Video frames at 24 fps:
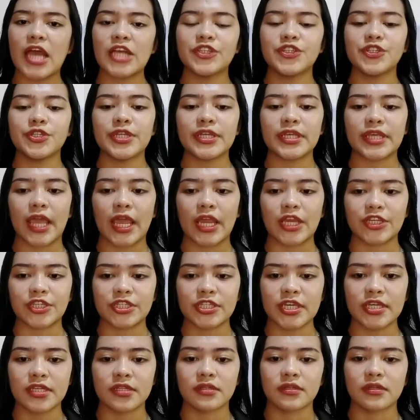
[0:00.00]
the
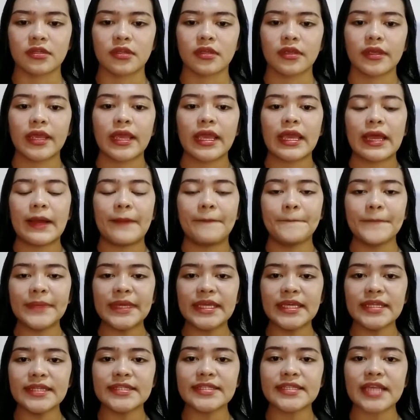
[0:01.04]
adjudication,
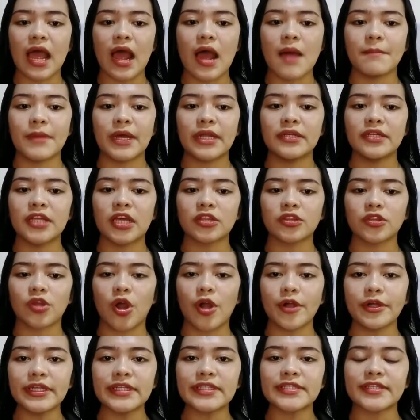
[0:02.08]
means a
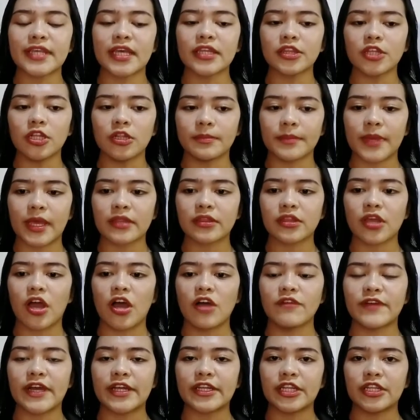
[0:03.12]
mandatory settlement
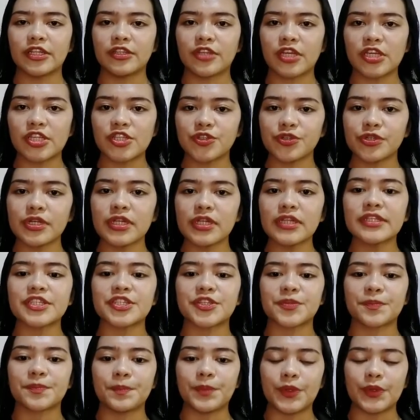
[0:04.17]
of an industrial
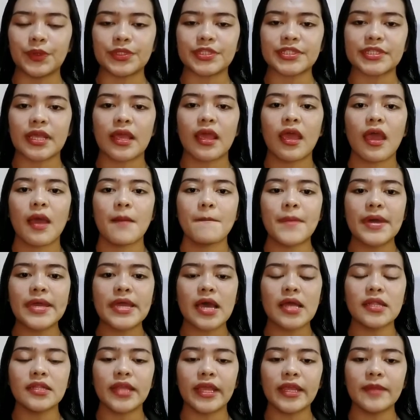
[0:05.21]
dispute
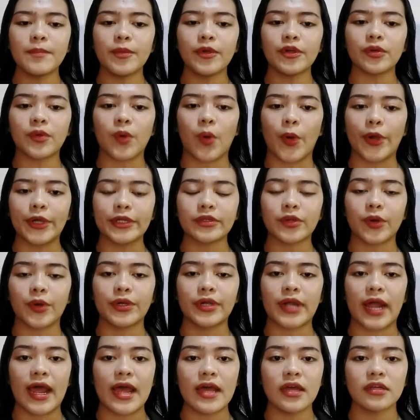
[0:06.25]
by a labor court
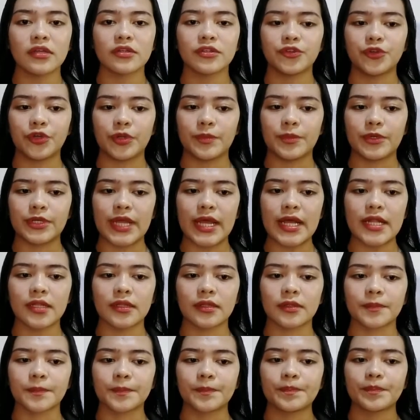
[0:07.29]
or a
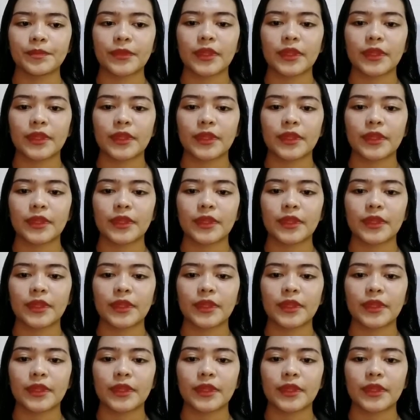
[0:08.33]
tribunal.